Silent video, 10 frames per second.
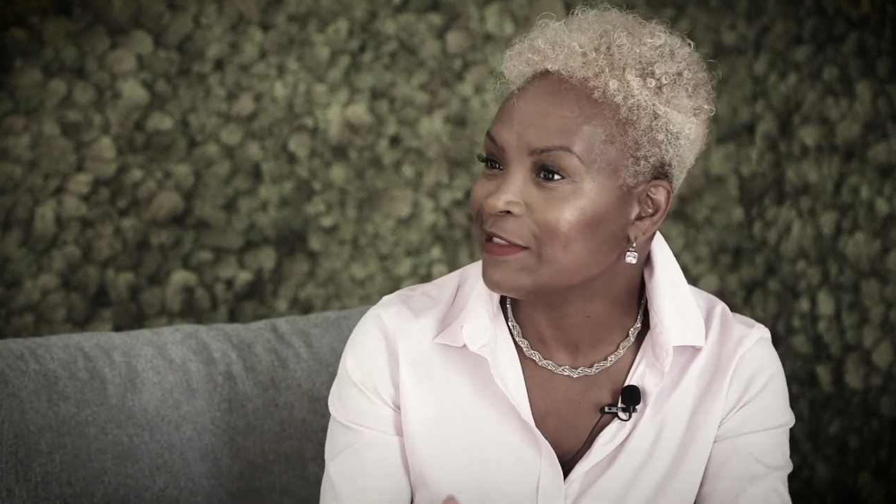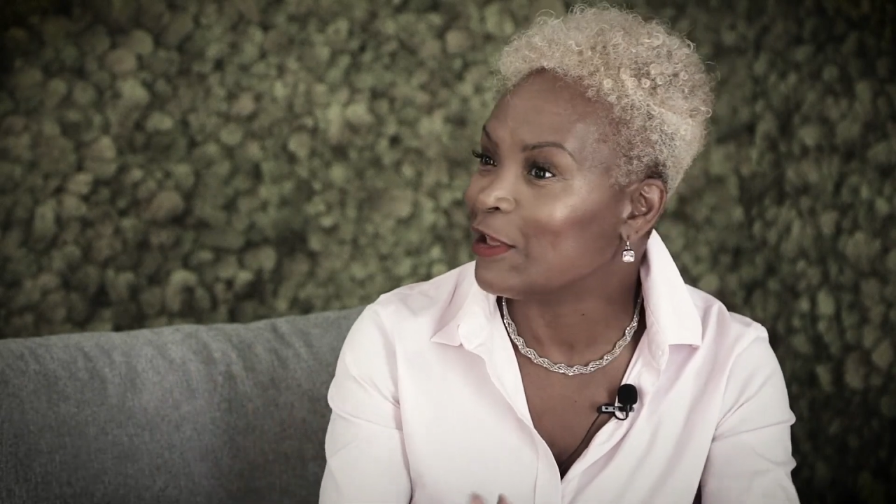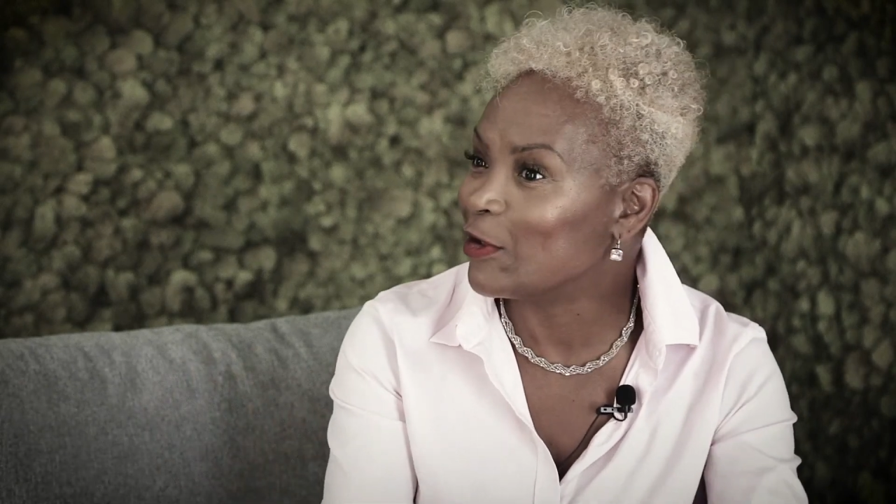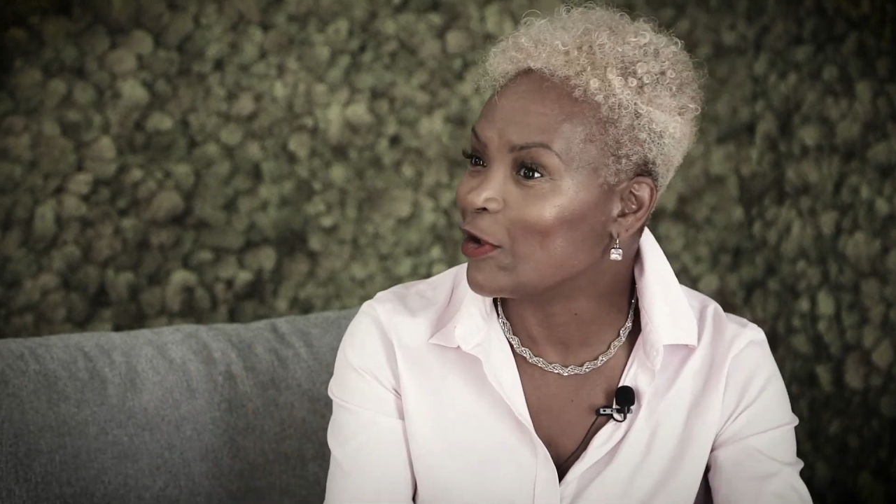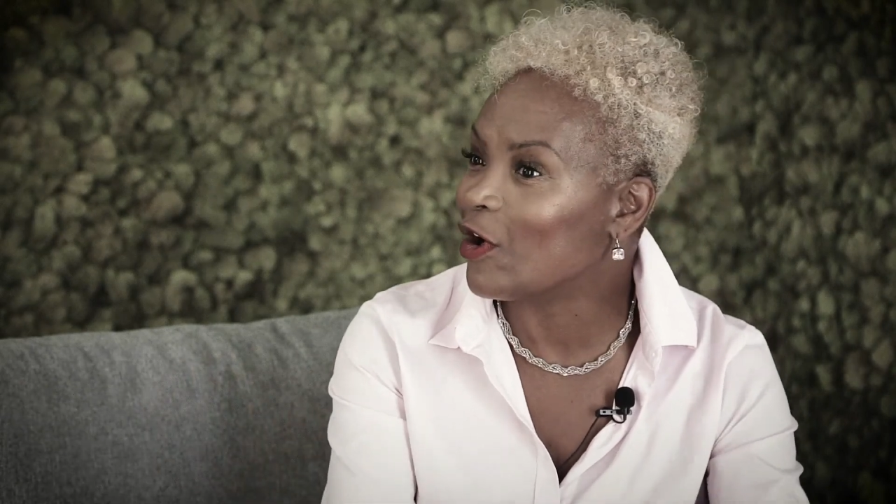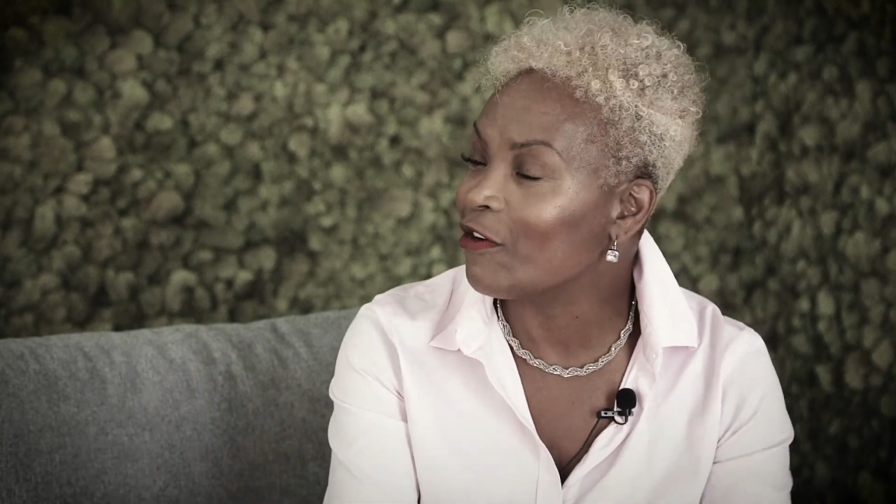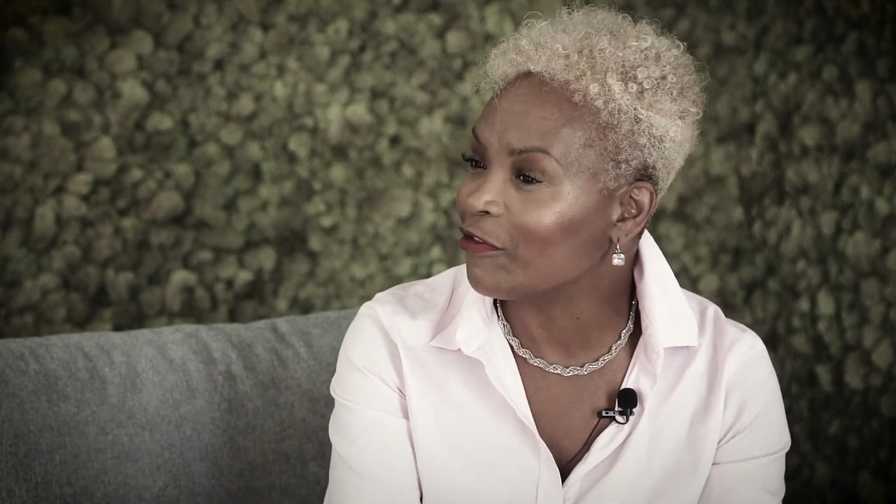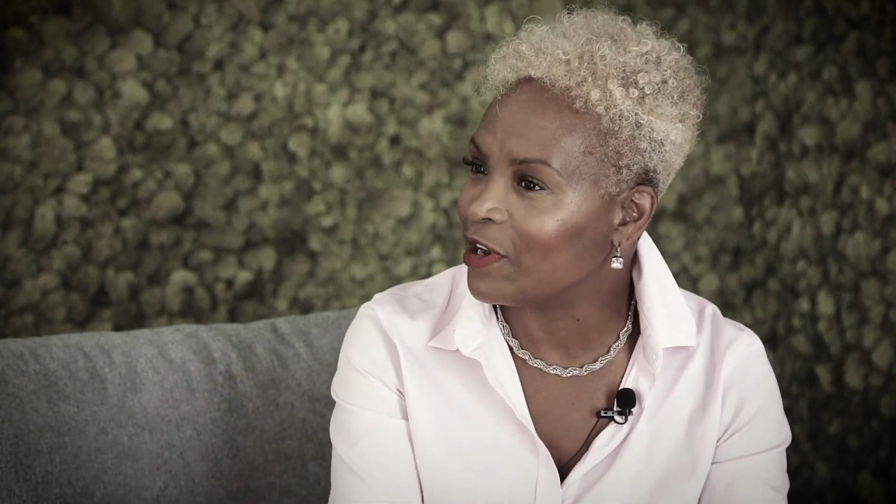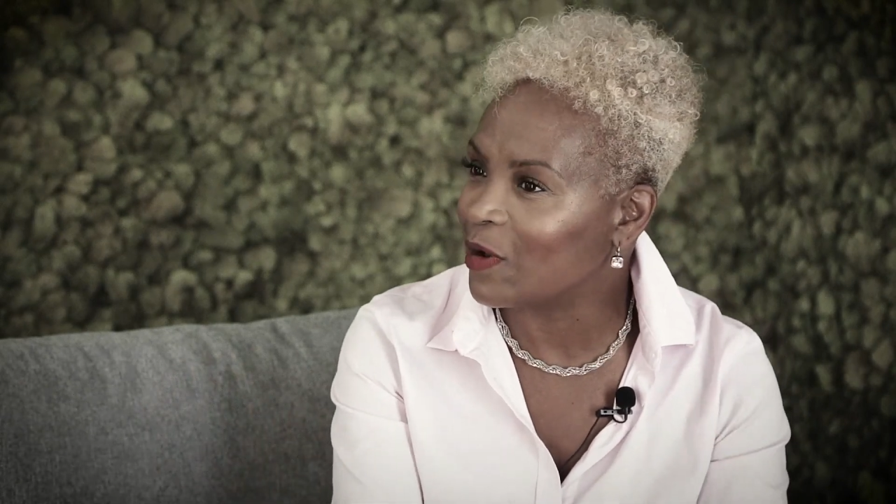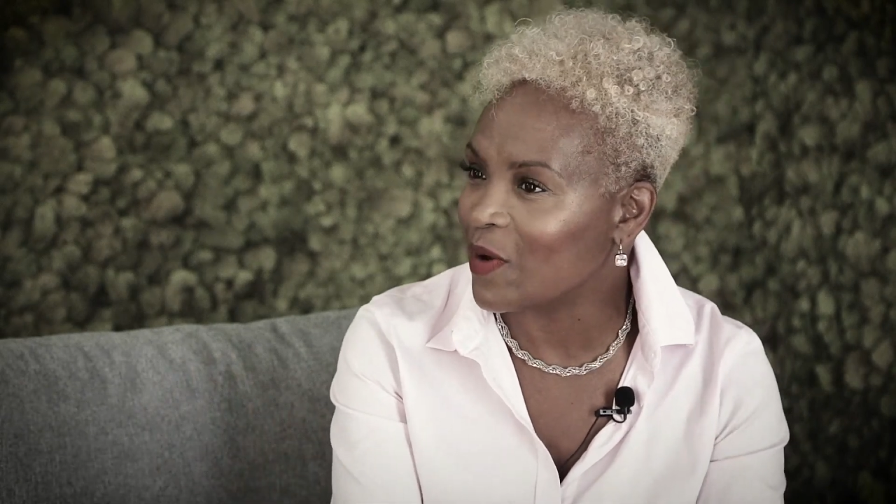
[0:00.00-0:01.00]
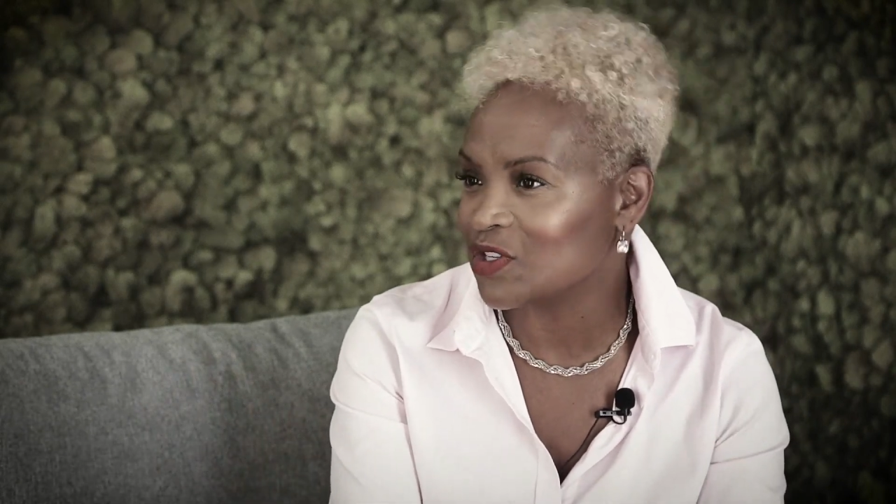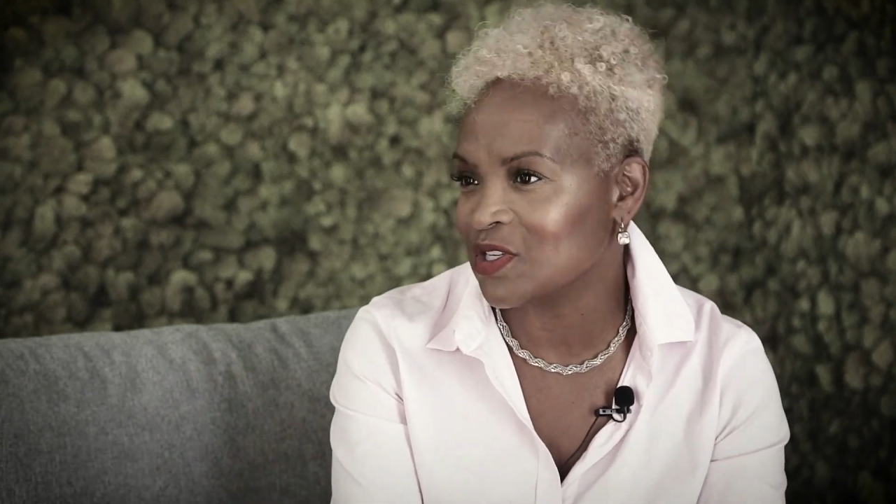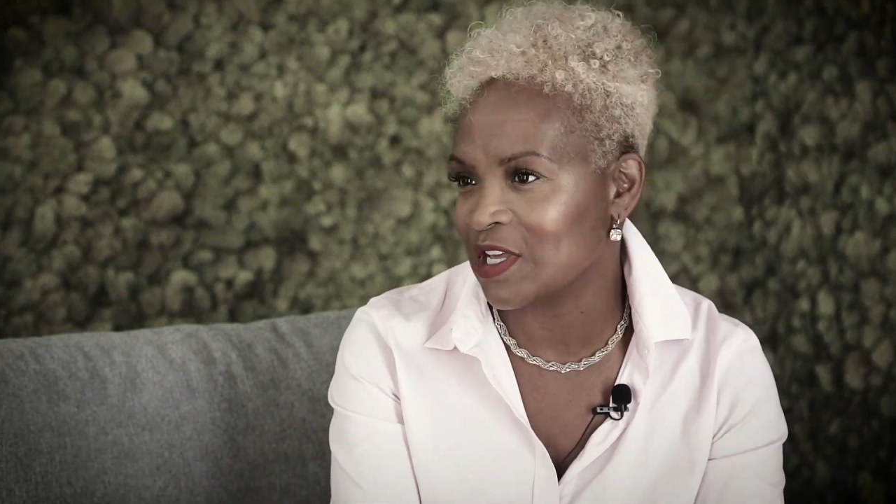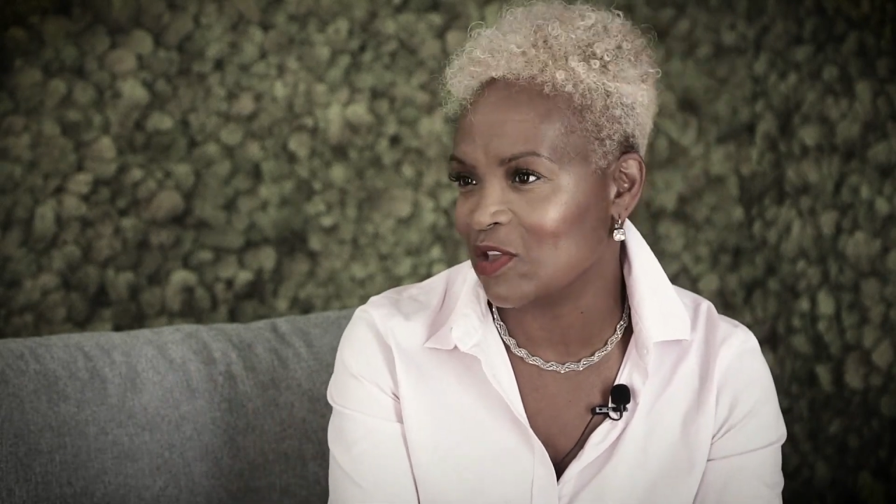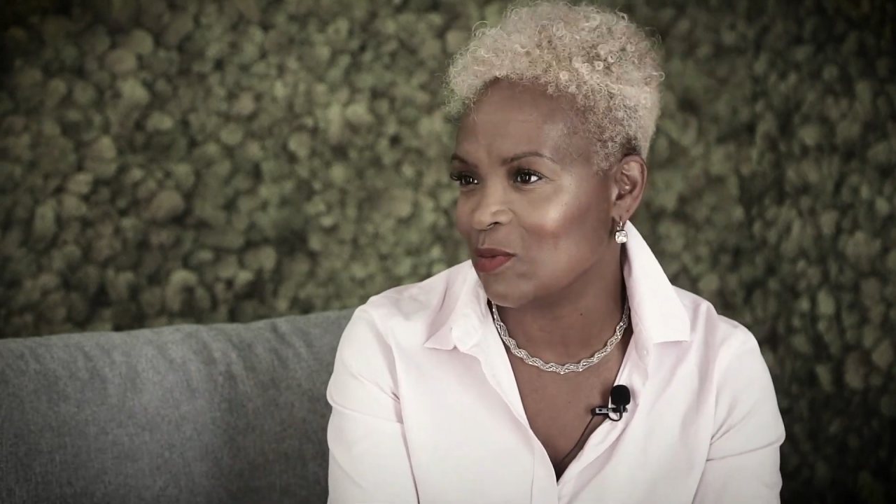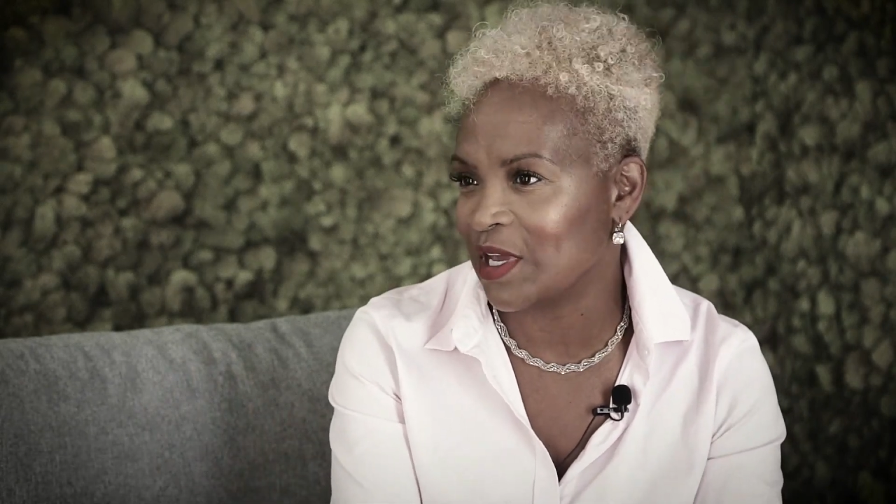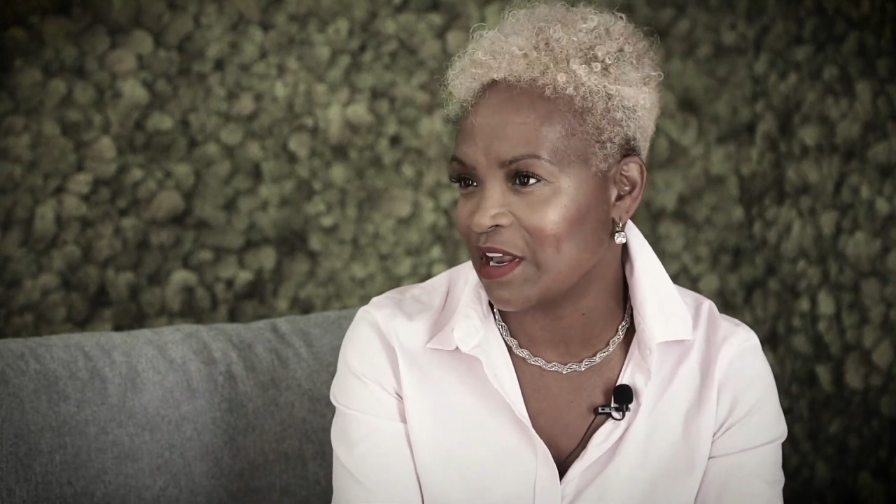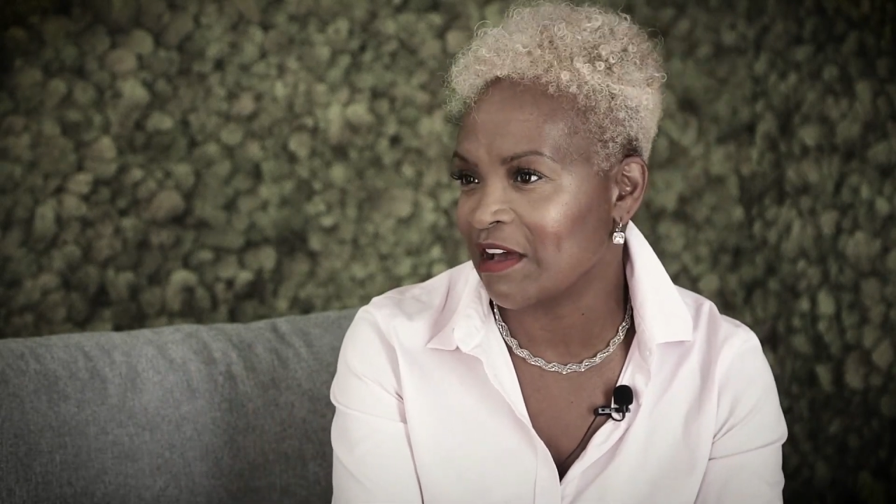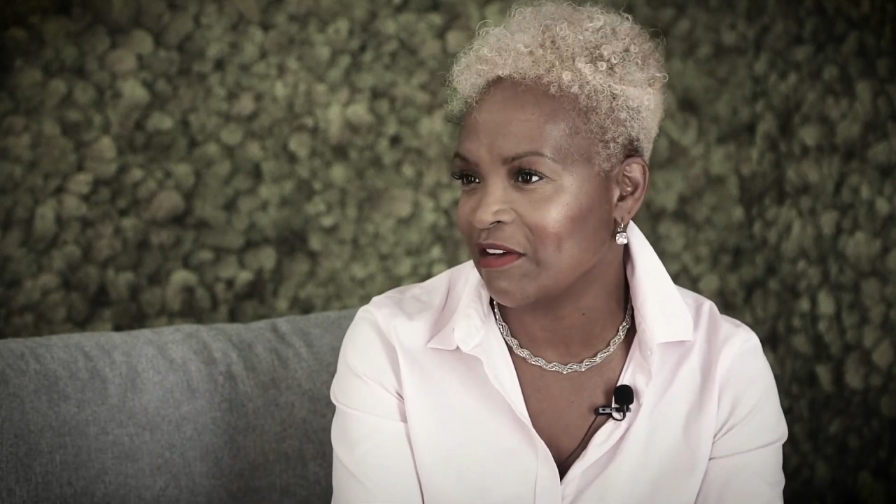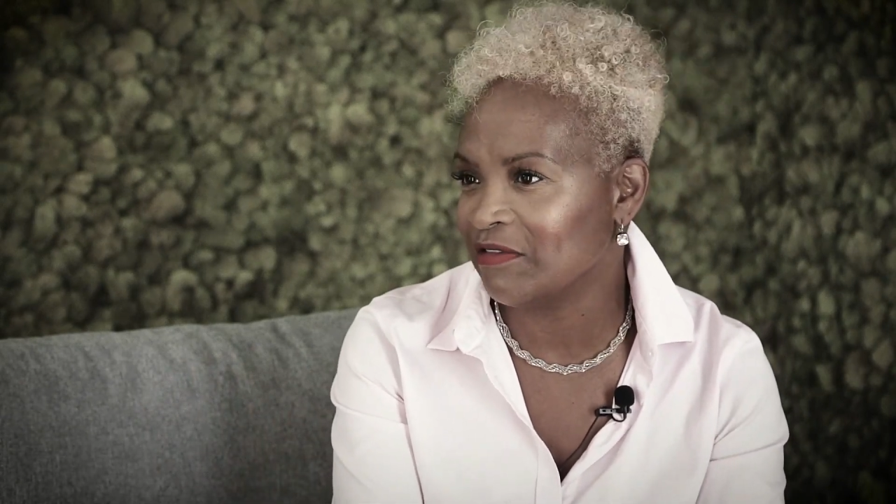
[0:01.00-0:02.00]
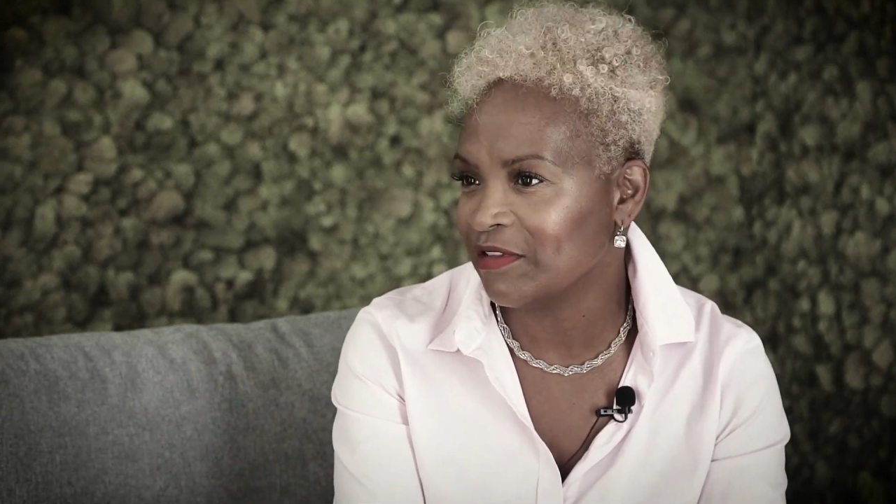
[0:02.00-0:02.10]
that you can call for any questions that you might have.